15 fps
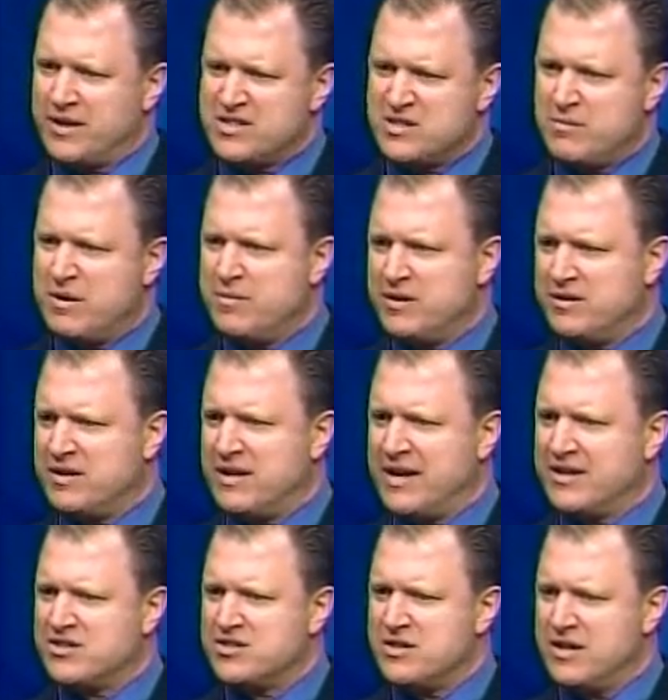potentially maybe into
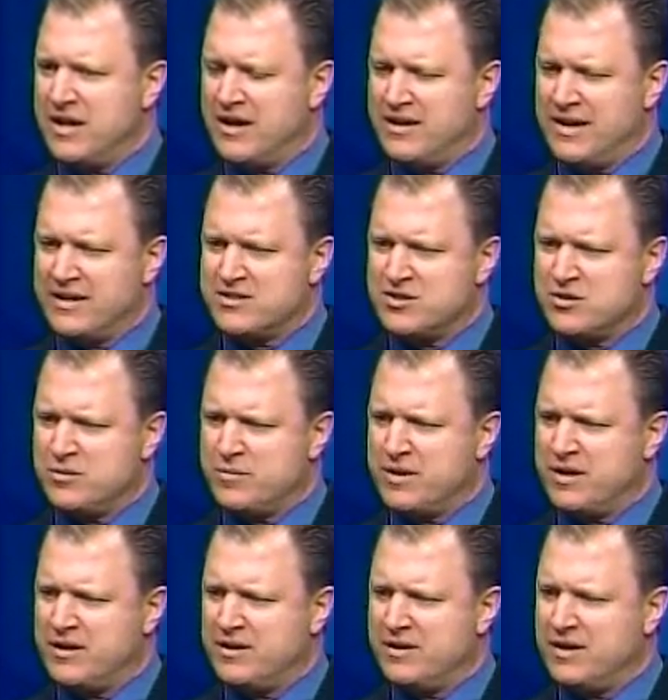next year at the
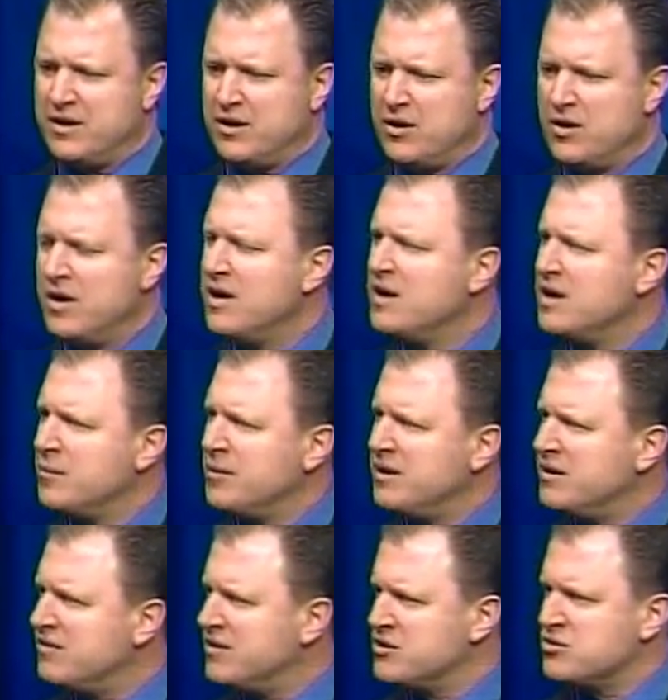beginning of the year. But
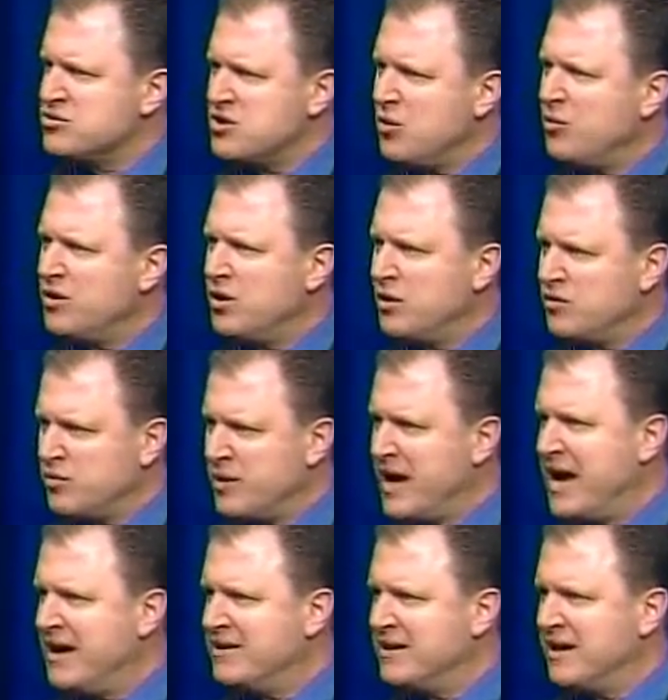individuals don't want to
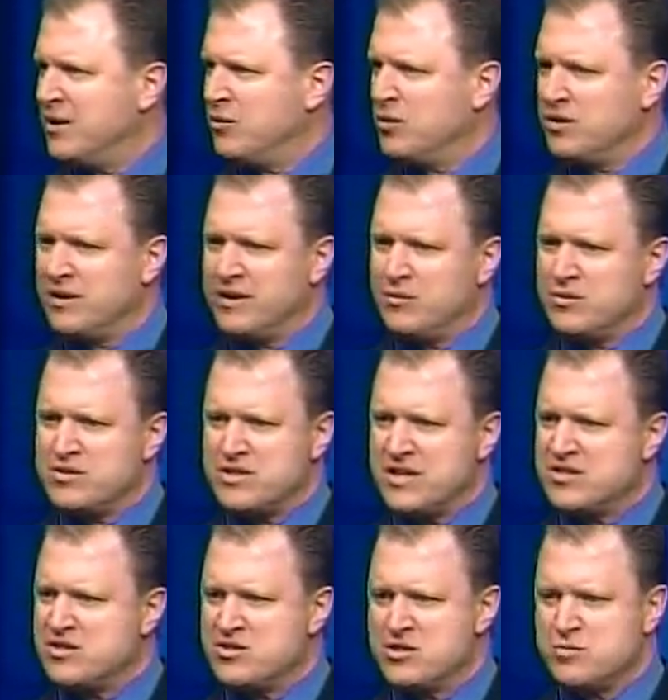overreact to that. Really,
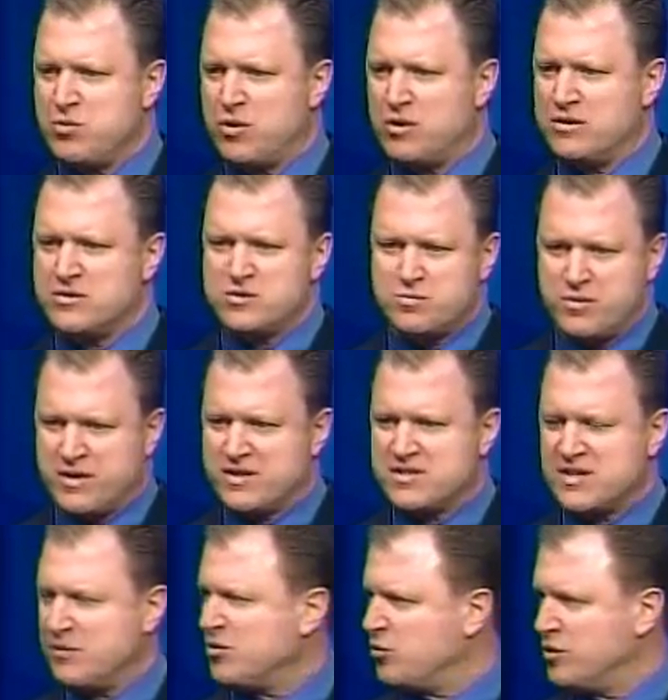recession is just part of spring,
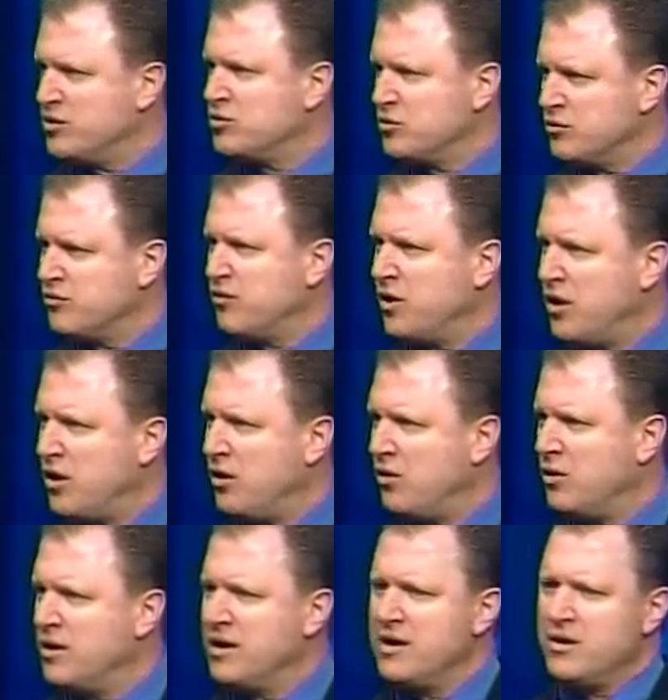summer, winter, and
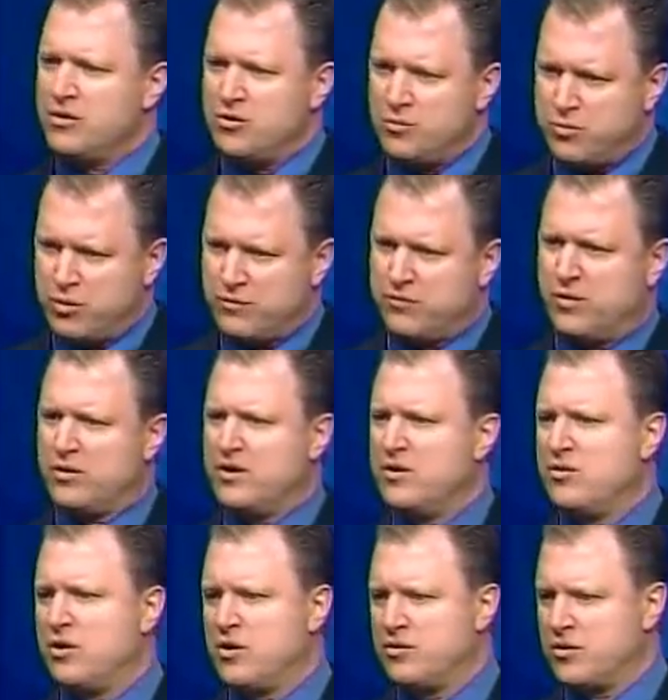fall. Through
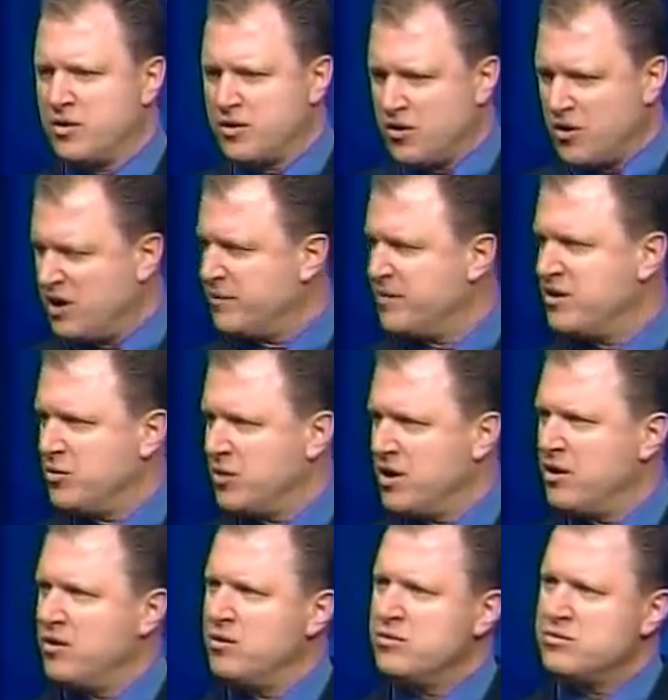portfolio growth, our economy
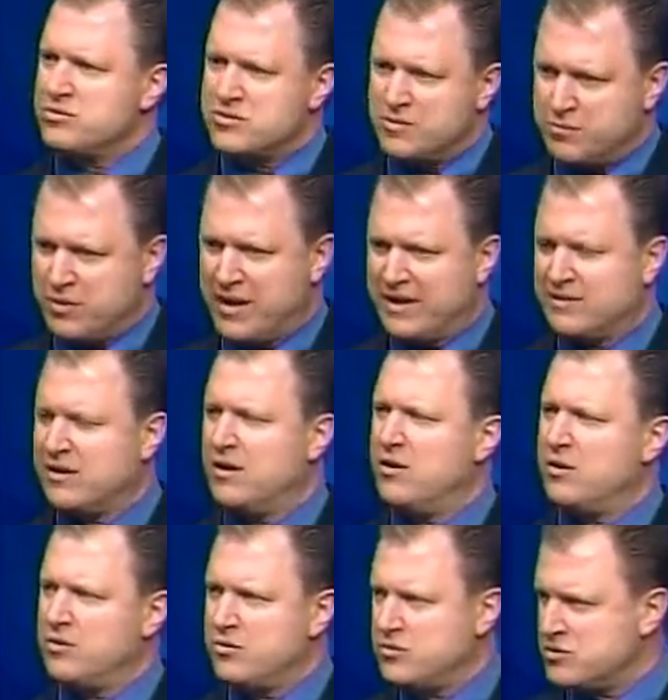grows, it
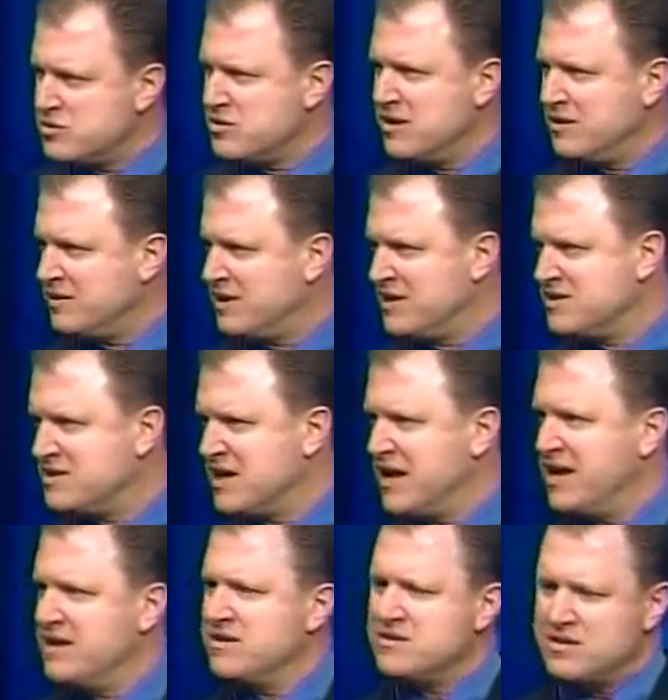plateaus, it
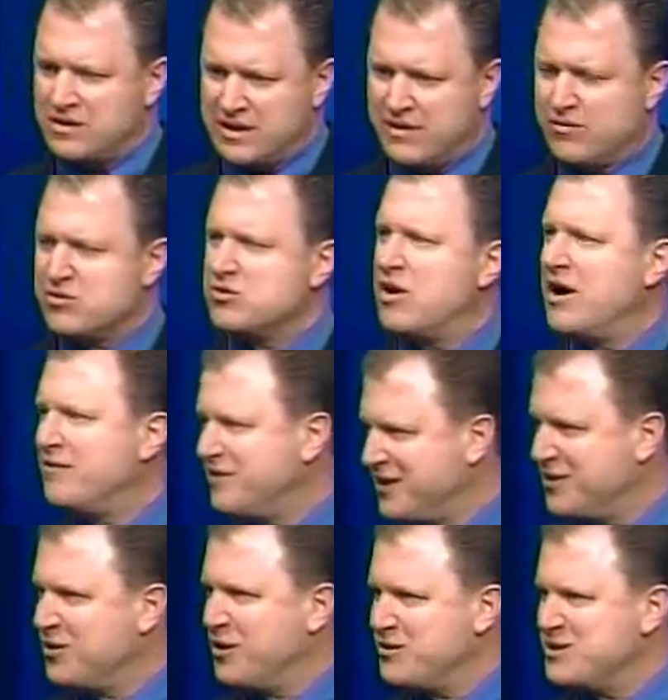descends, it levels off, and
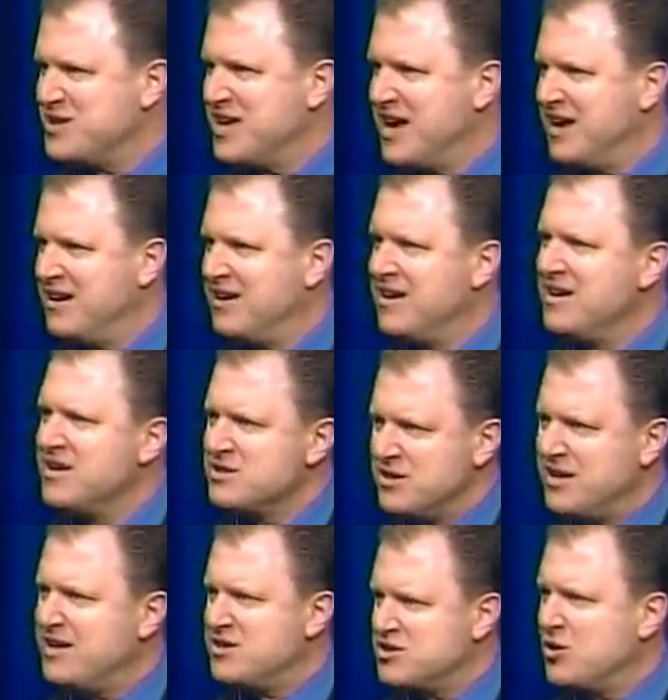it grows again. So
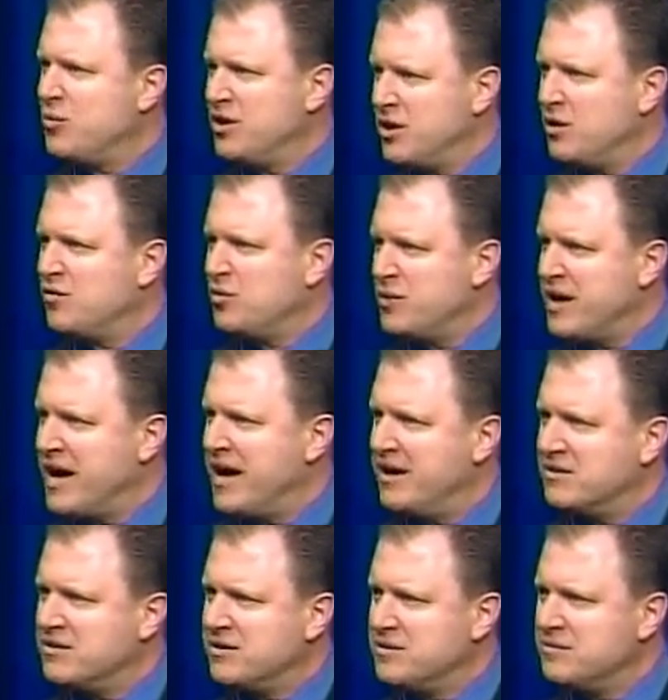they just don't want to
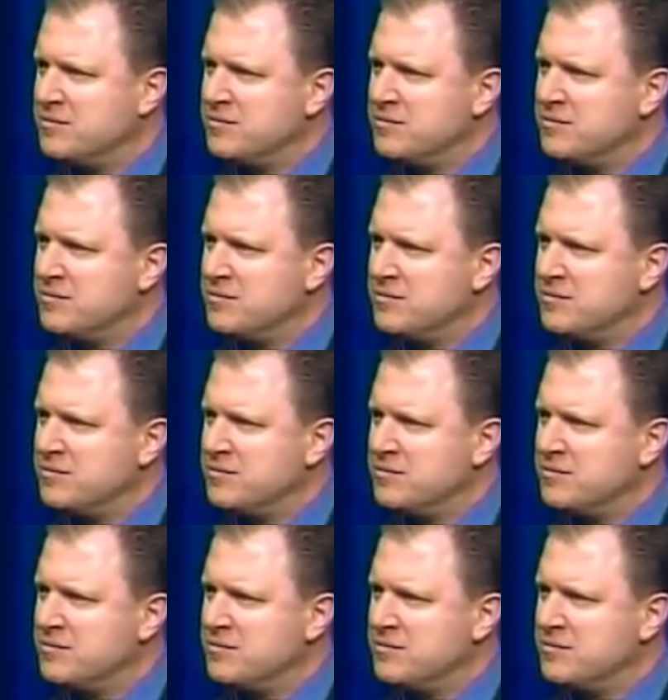overreact.